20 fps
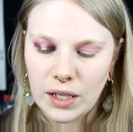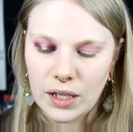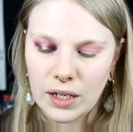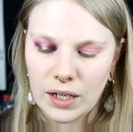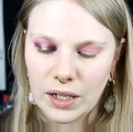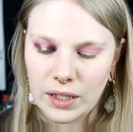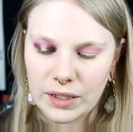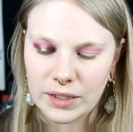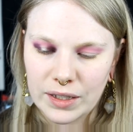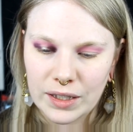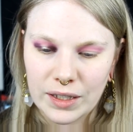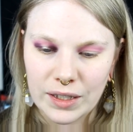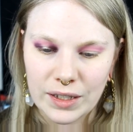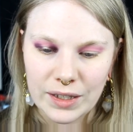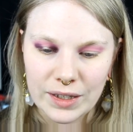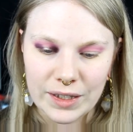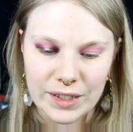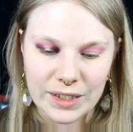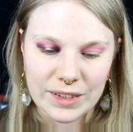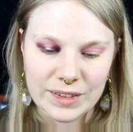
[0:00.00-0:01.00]
like
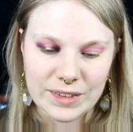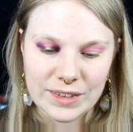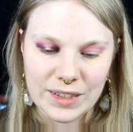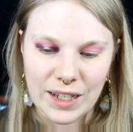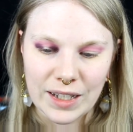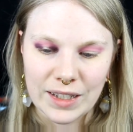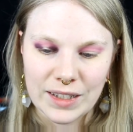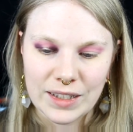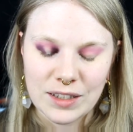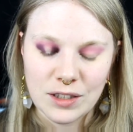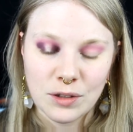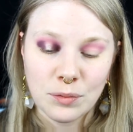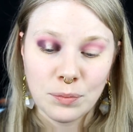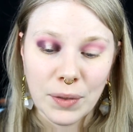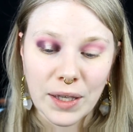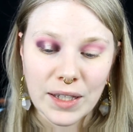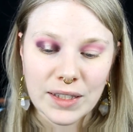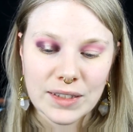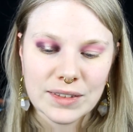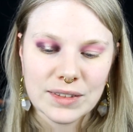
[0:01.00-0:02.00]
little tiny
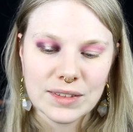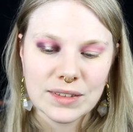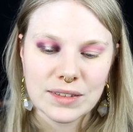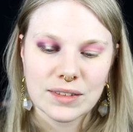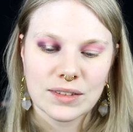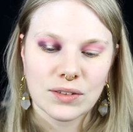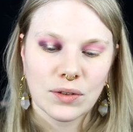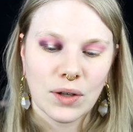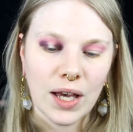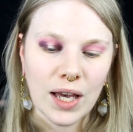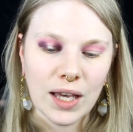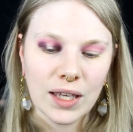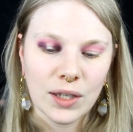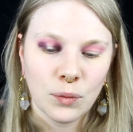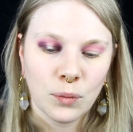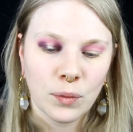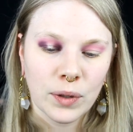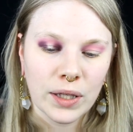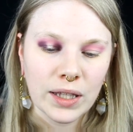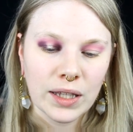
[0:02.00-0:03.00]
specks, so I
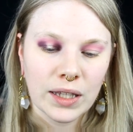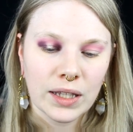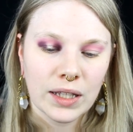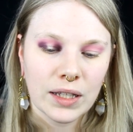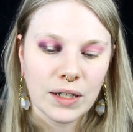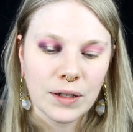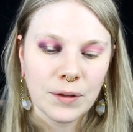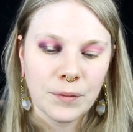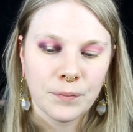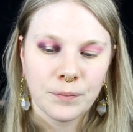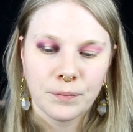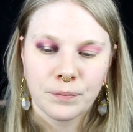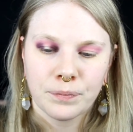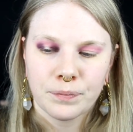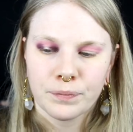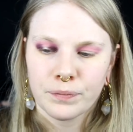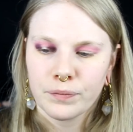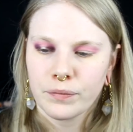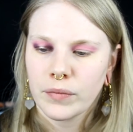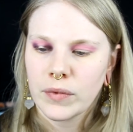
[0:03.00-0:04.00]
will
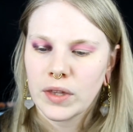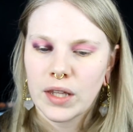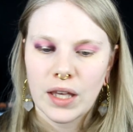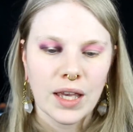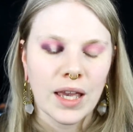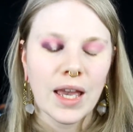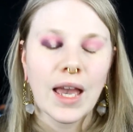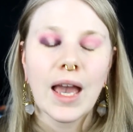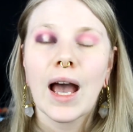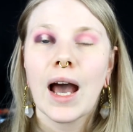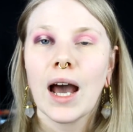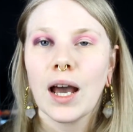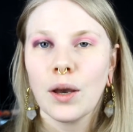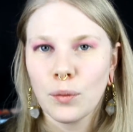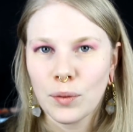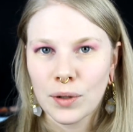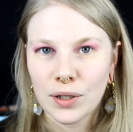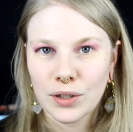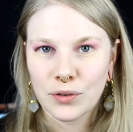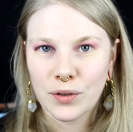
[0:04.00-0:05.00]
I
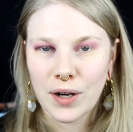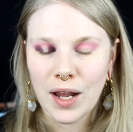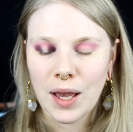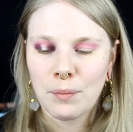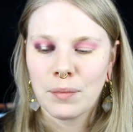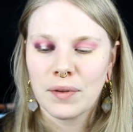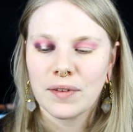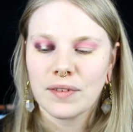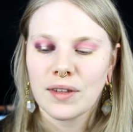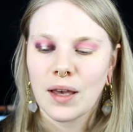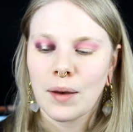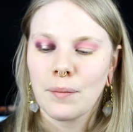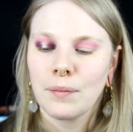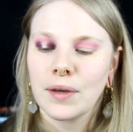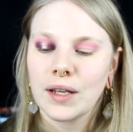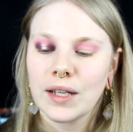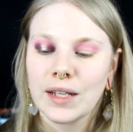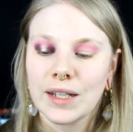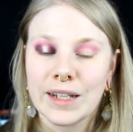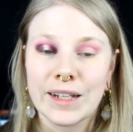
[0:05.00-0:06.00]
will grab some
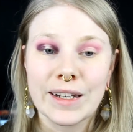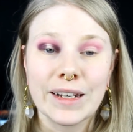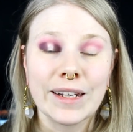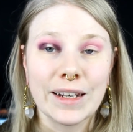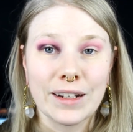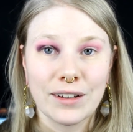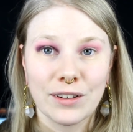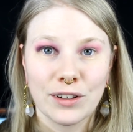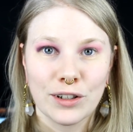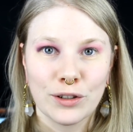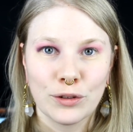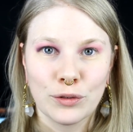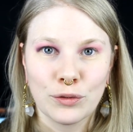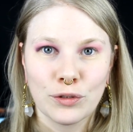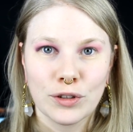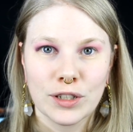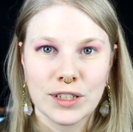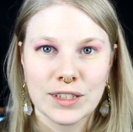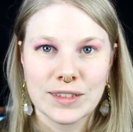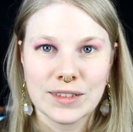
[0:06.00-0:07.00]
glitter glue
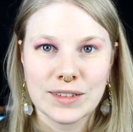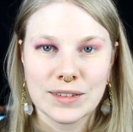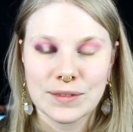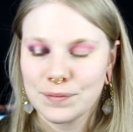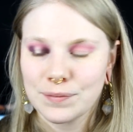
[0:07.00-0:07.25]
for this.